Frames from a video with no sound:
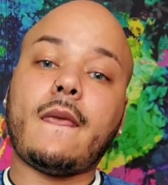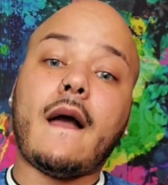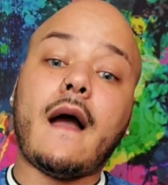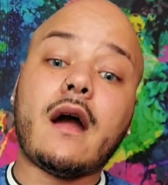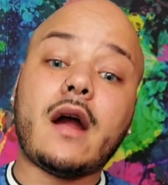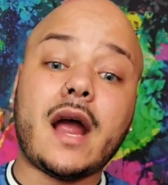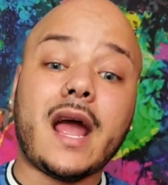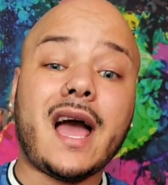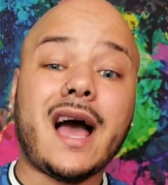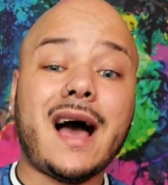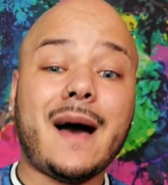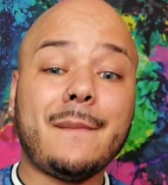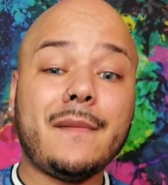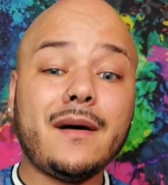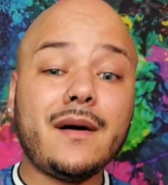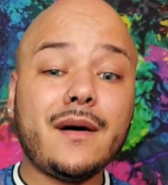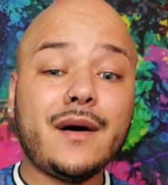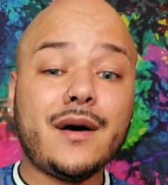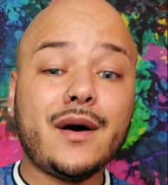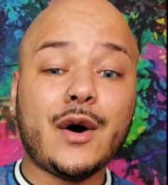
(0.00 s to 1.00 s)
Alright, I'm
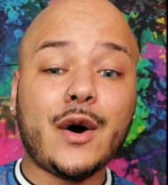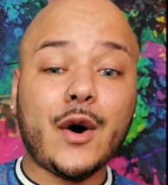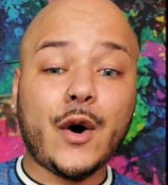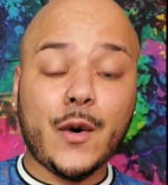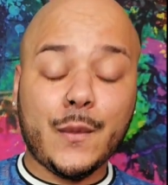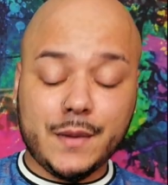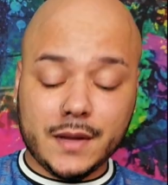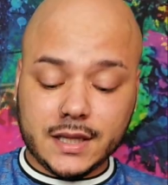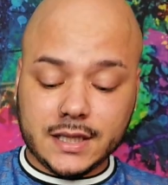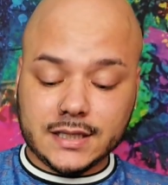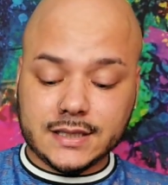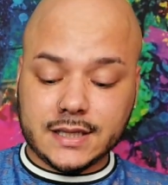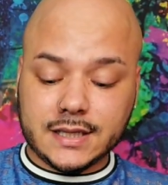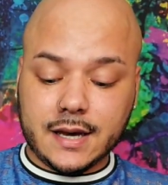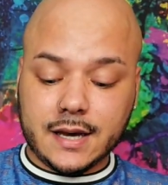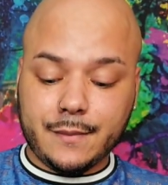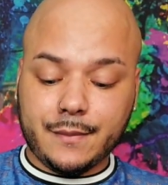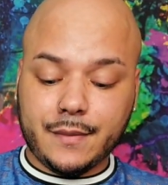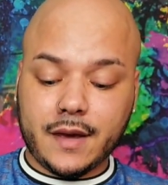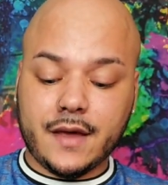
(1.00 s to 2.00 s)
gonna open these
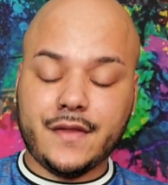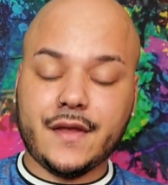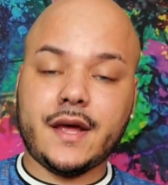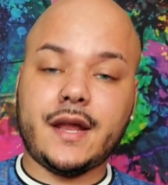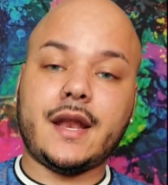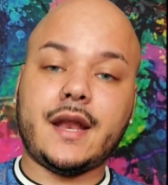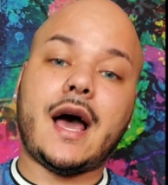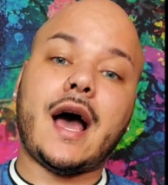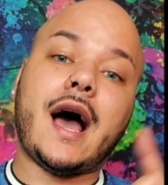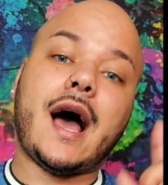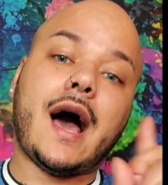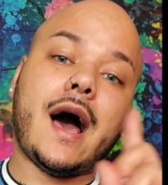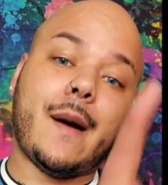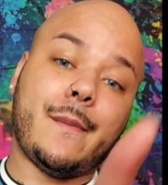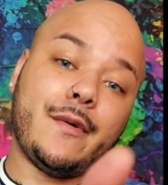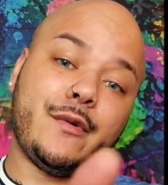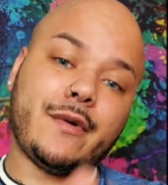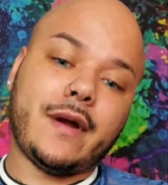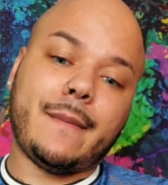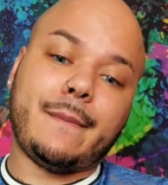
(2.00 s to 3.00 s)
up and then I'll be
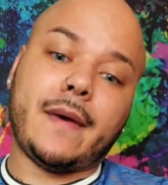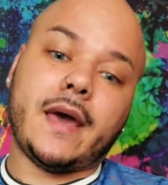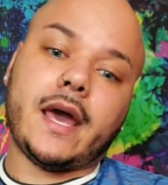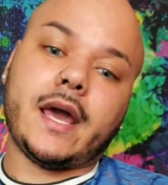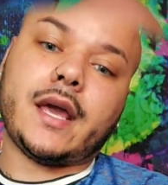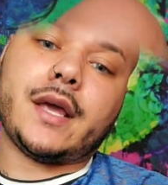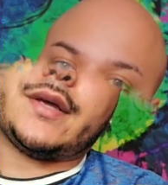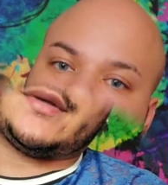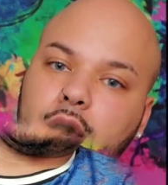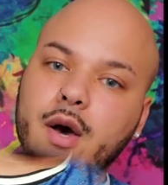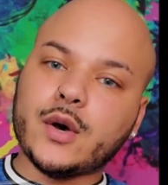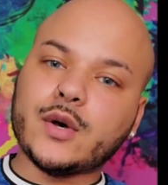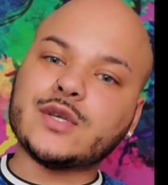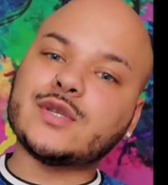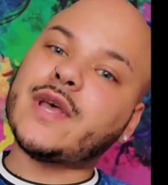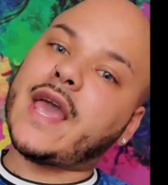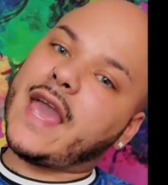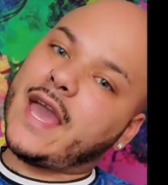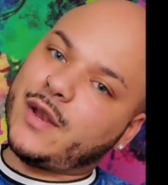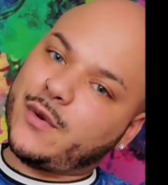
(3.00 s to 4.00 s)
right back. Okay,
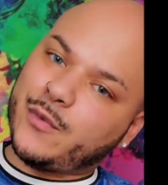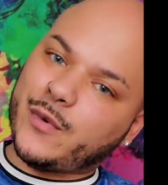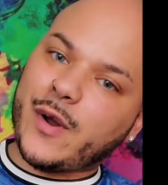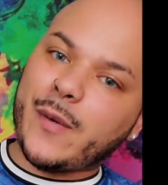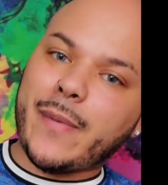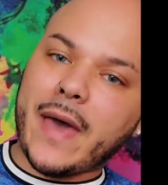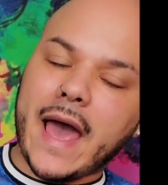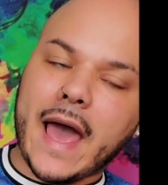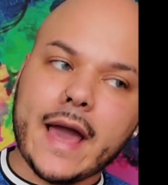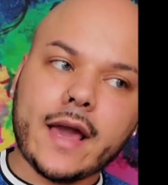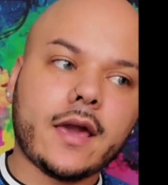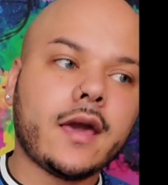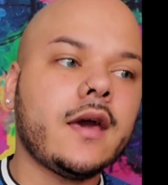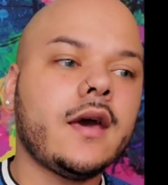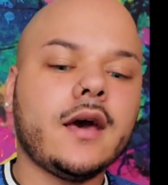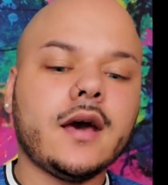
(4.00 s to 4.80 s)
hoes, and we're back.